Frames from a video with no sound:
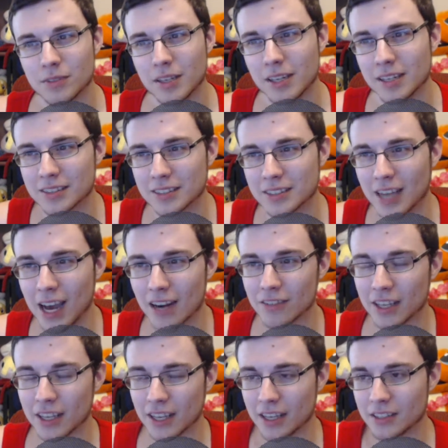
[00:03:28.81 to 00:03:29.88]
And it's kind of
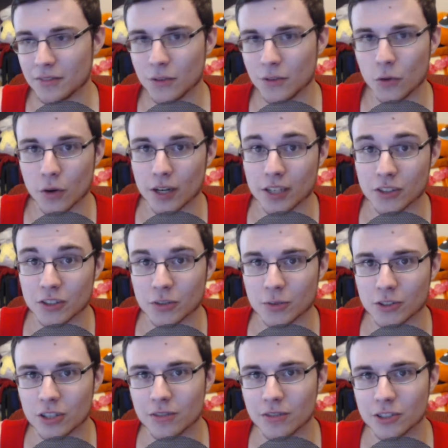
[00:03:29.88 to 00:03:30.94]
like as if you were in customer
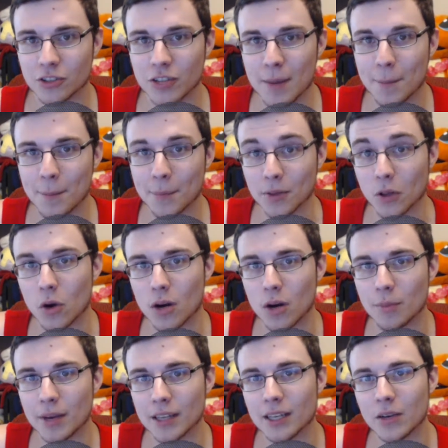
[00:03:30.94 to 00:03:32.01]
service. You can't blow
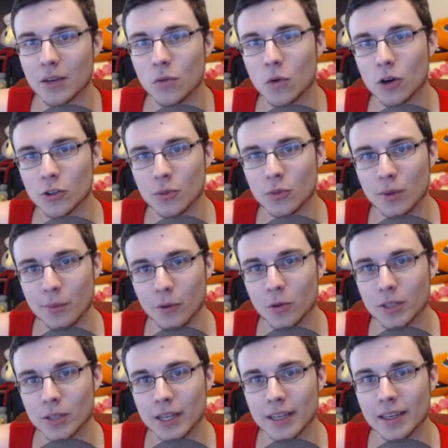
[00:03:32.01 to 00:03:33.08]
up at like 1 or 2 people who
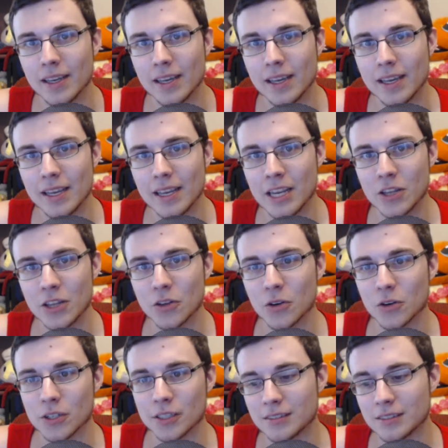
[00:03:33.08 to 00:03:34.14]
like
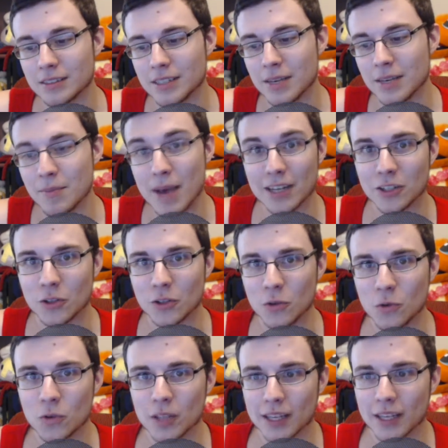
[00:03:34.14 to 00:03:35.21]
either get mad at
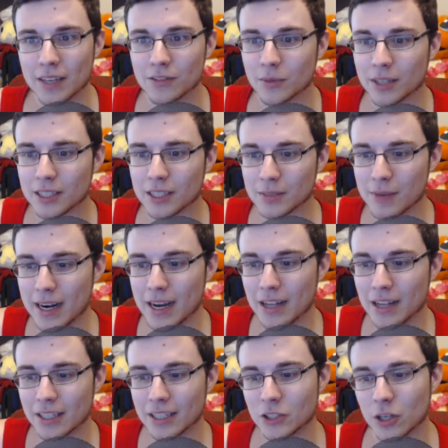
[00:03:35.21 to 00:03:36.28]
you. Like if someone gets mad at how
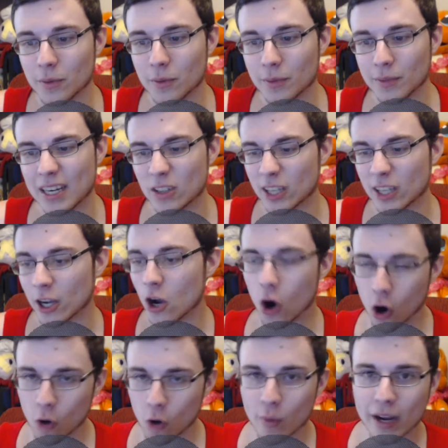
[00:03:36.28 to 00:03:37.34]
like a tournament played out, like,
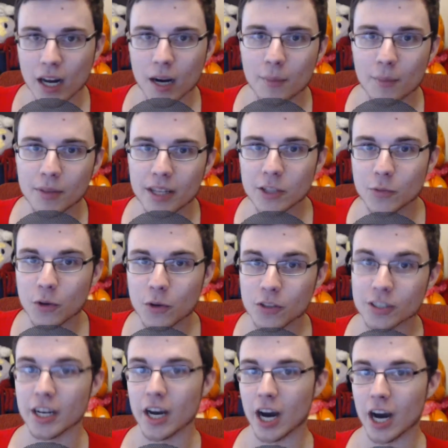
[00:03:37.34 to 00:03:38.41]
oh my God, I'm playing this
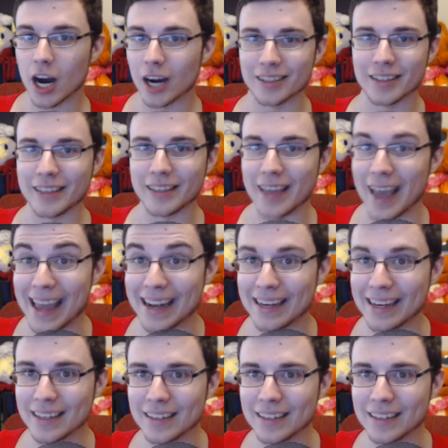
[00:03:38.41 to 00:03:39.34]
person again.